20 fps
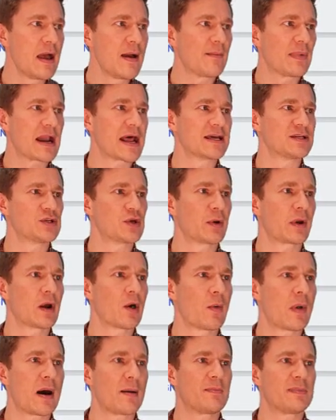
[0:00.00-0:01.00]
but as you
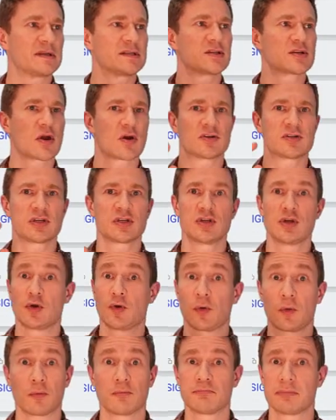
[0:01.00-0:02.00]
go up, it starts
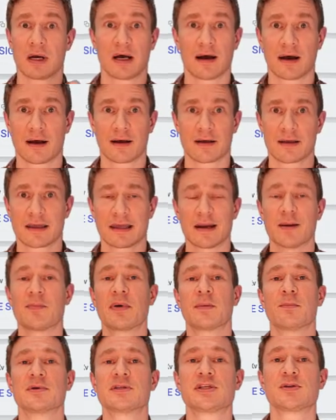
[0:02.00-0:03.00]
to uh, get a
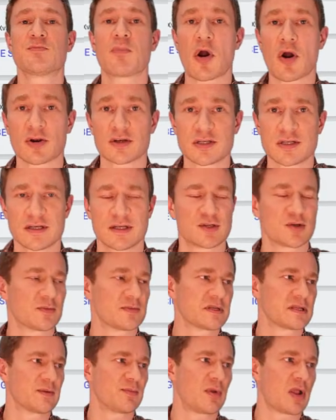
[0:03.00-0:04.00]
bit sparse in
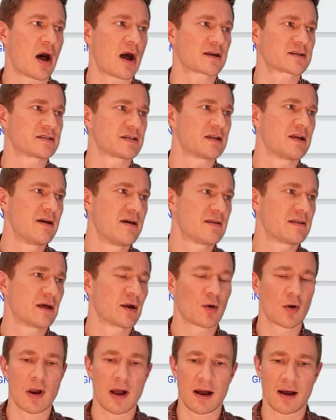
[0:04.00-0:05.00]
terms of the blocks that
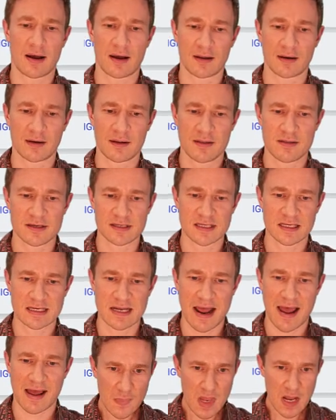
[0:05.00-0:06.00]
are on the
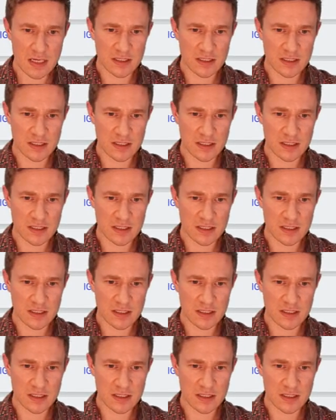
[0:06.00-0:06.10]
stack.